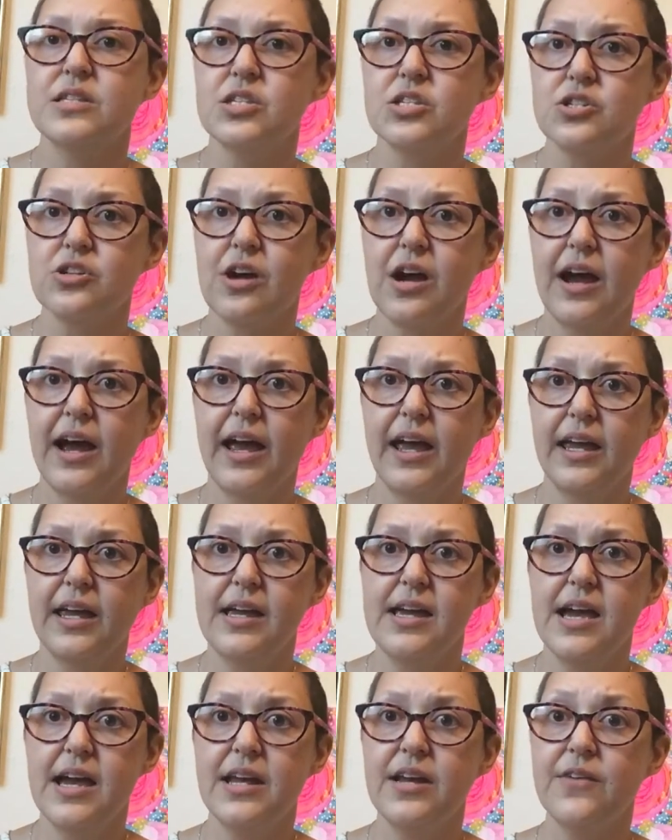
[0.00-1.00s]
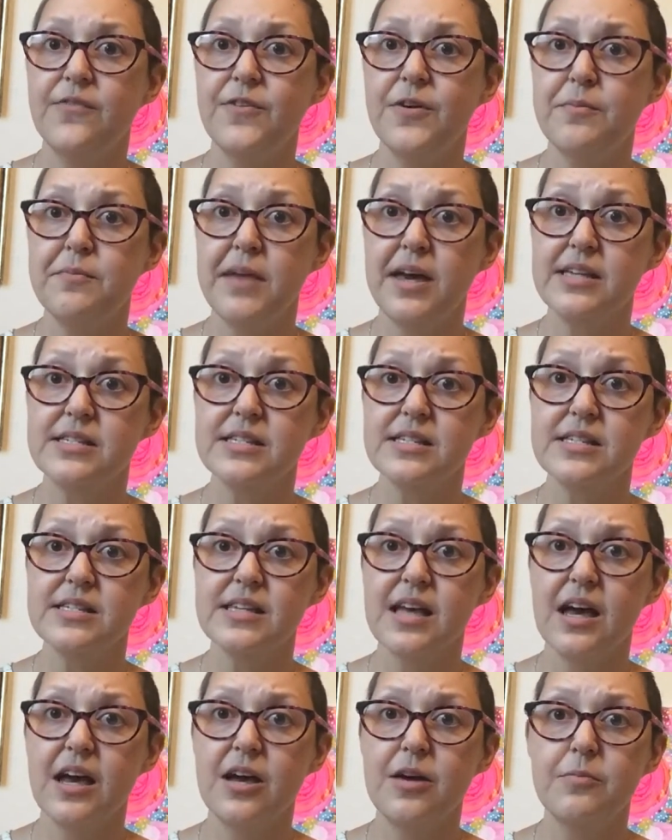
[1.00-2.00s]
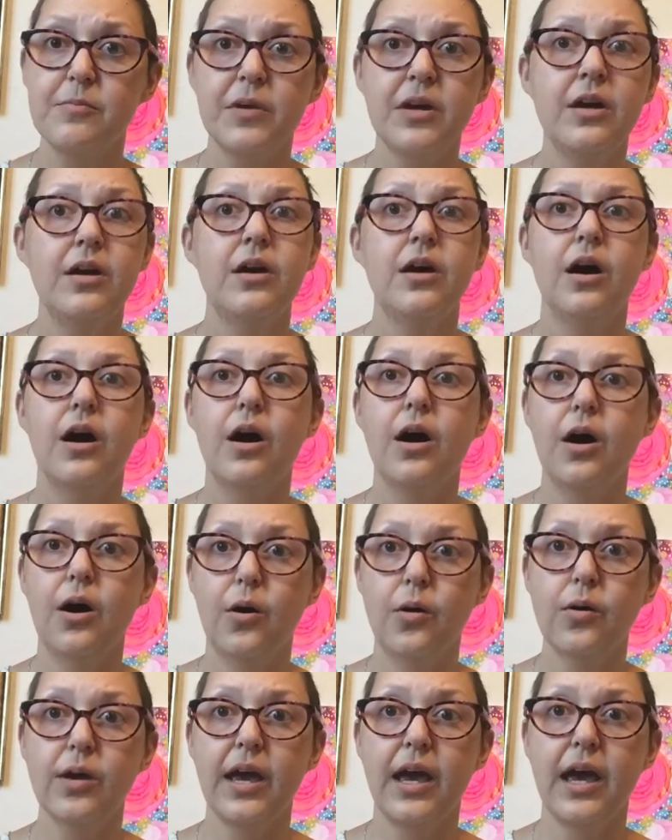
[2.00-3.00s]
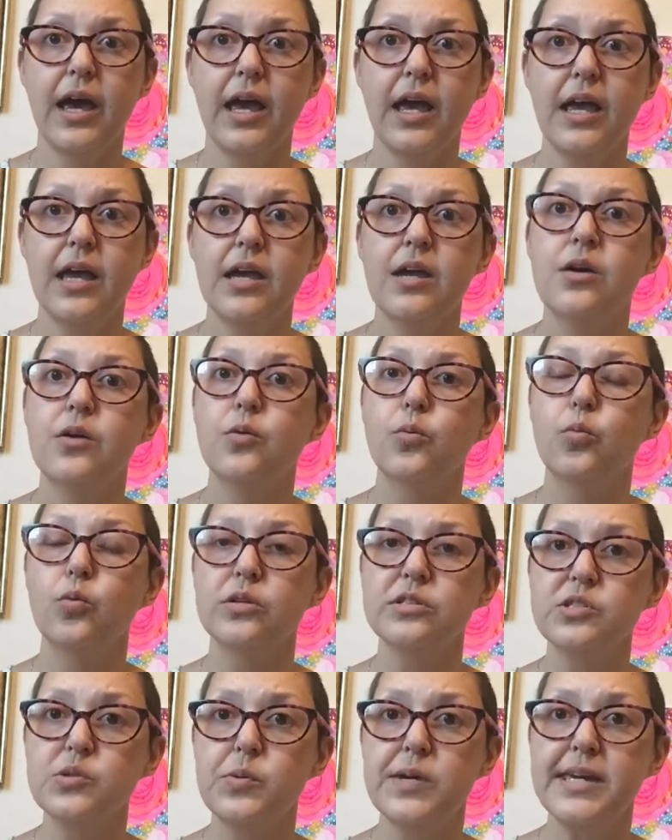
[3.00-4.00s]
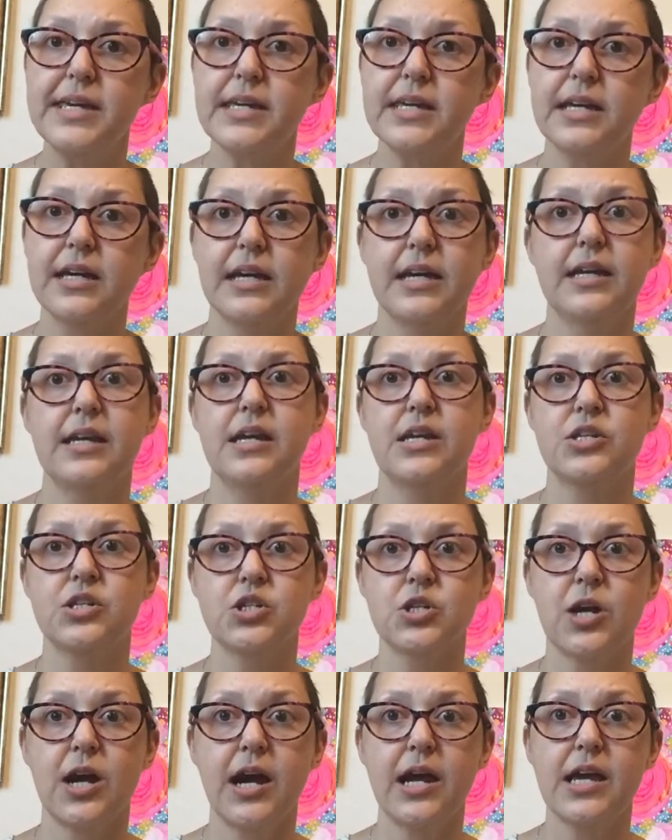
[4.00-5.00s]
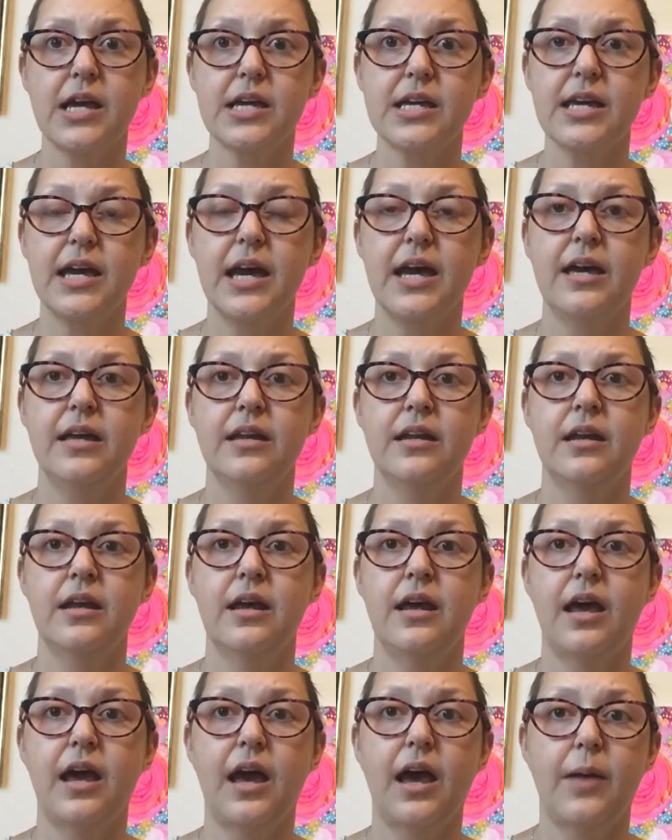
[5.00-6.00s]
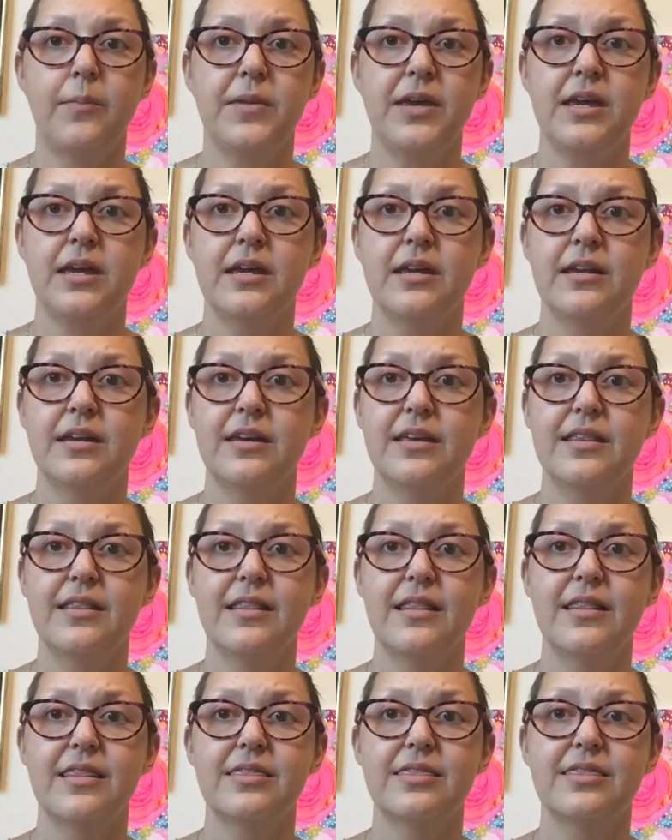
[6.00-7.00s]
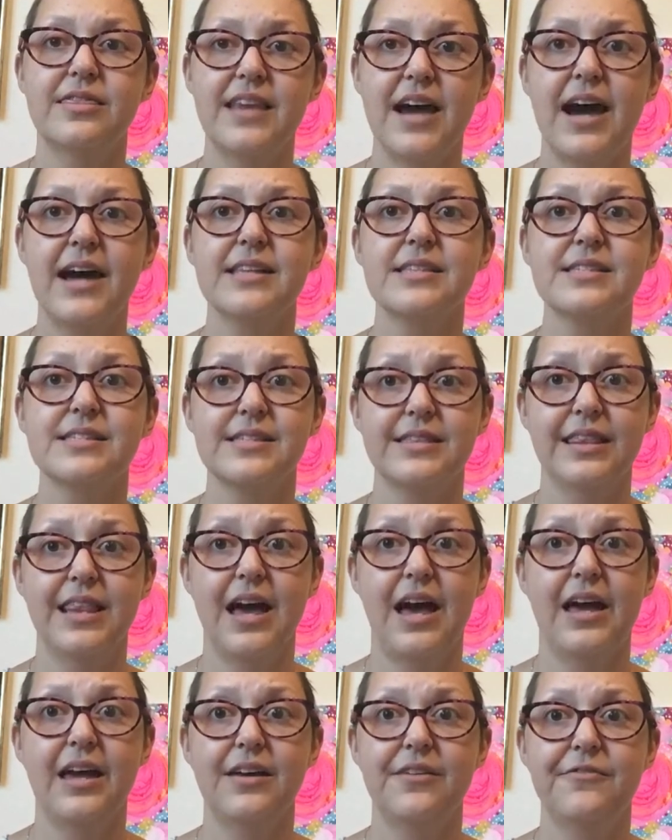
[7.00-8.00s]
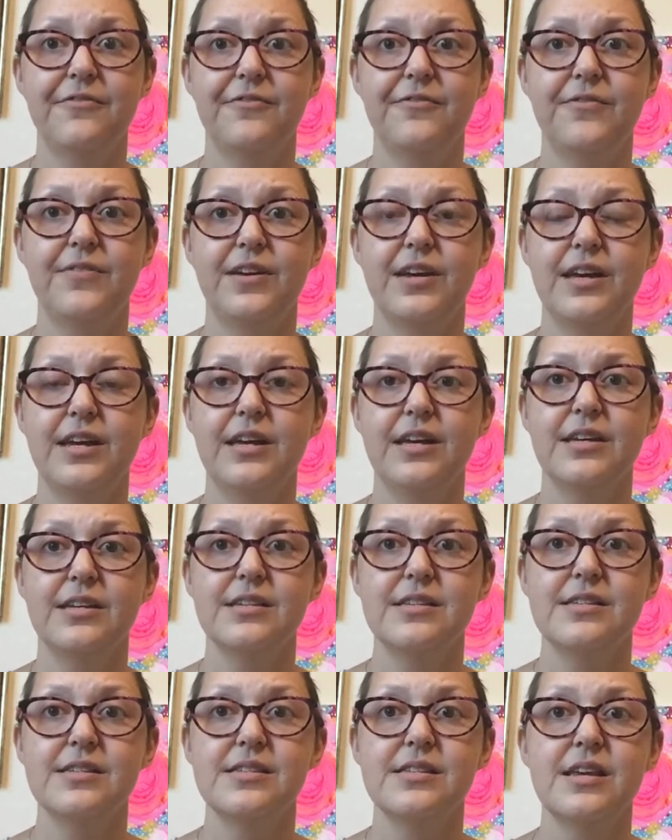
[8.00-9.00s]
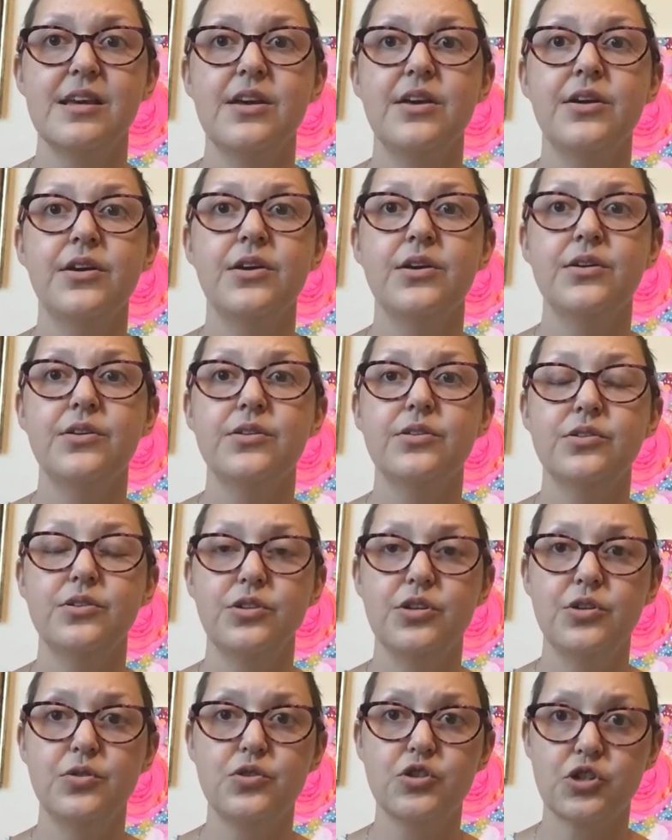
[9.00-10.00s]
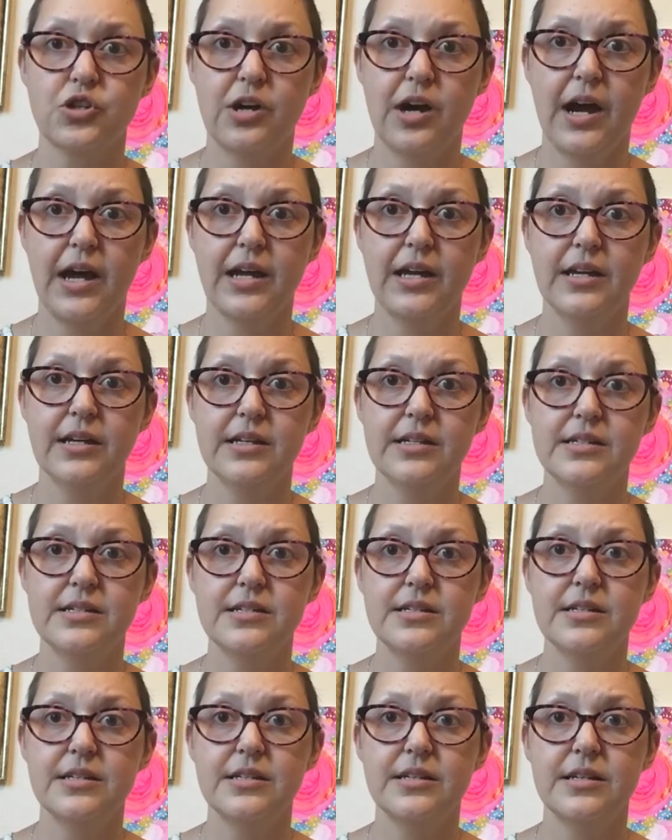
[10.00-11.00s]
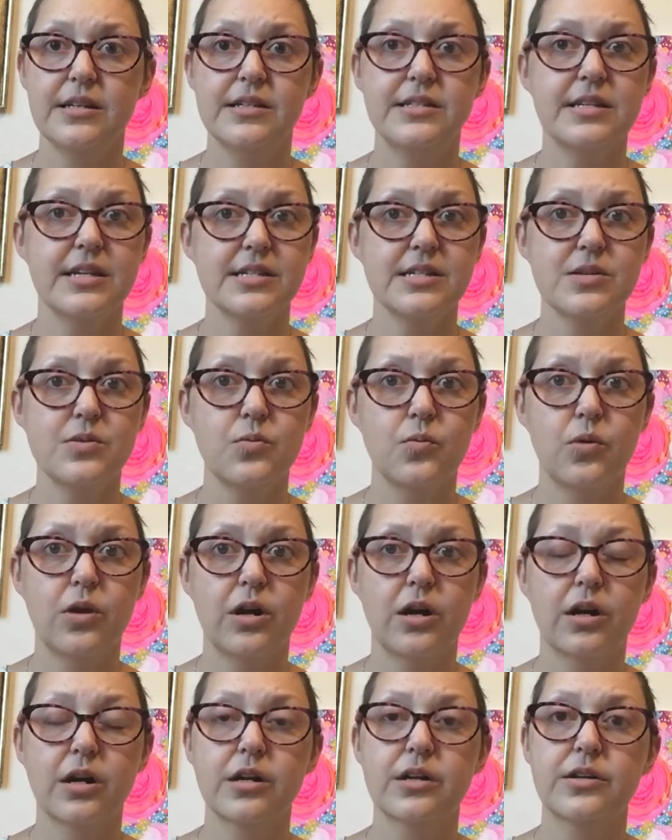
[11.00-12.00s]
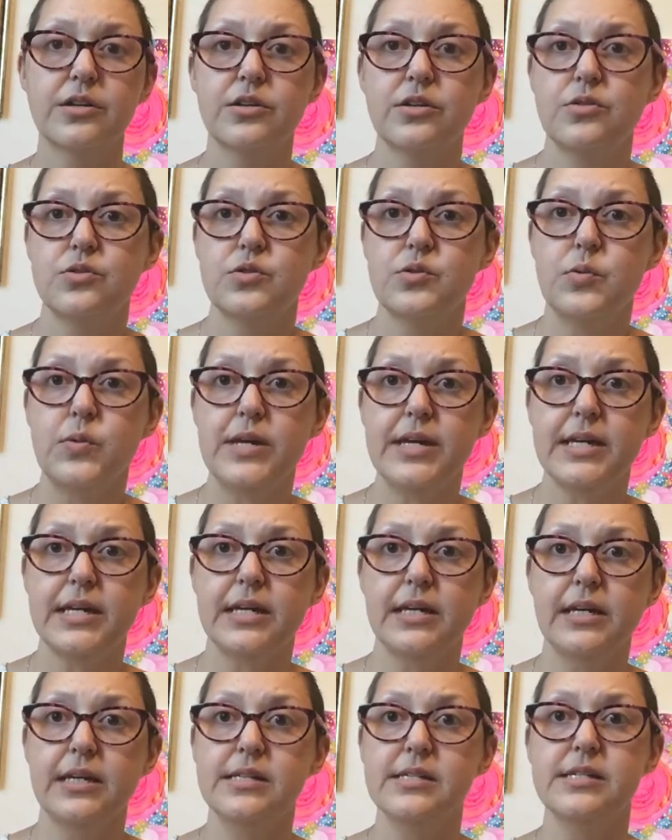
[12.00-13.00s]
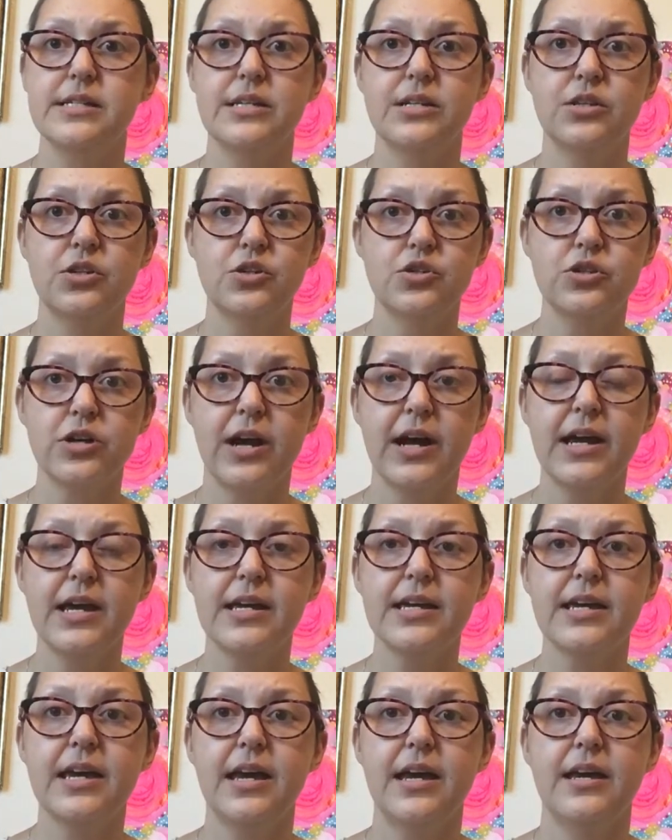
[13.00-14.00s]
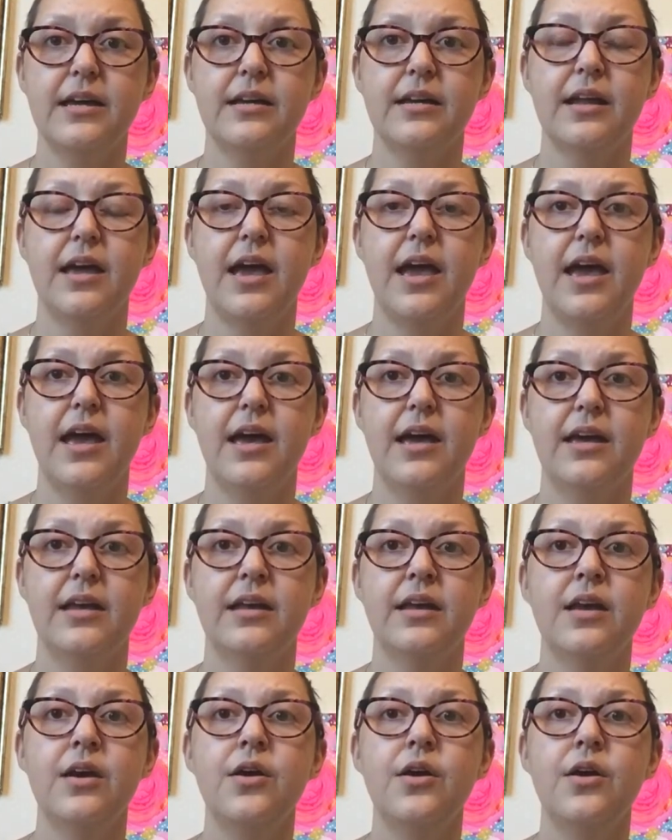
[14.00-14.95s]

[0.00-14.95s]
try. And if it messes up, okay, we'll tweak it and try again. I mean, that's life, is you try it, it doesn't work, you tweak it and you try again. And